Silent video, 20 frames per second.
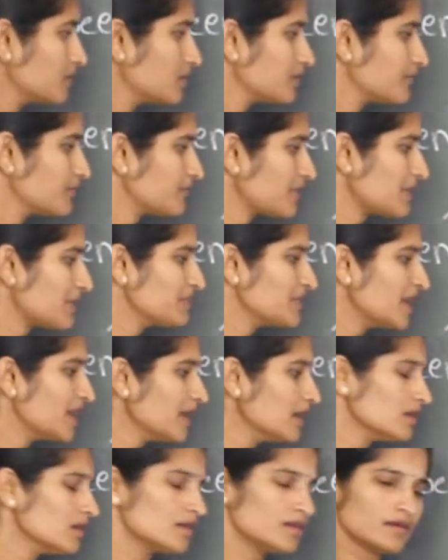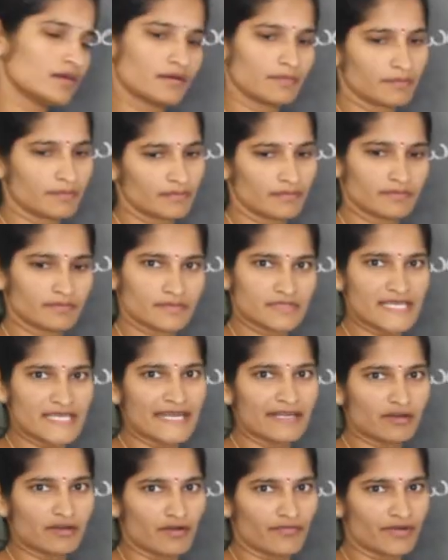from the
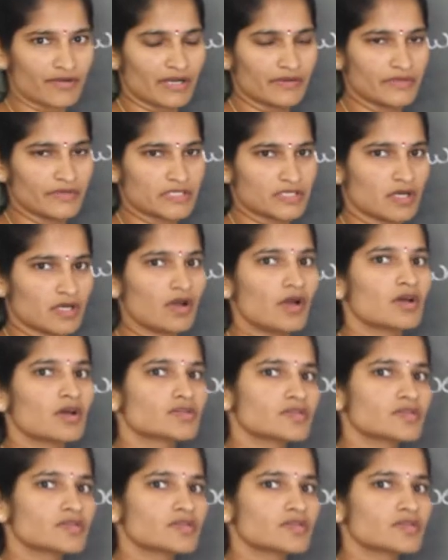center of curvature.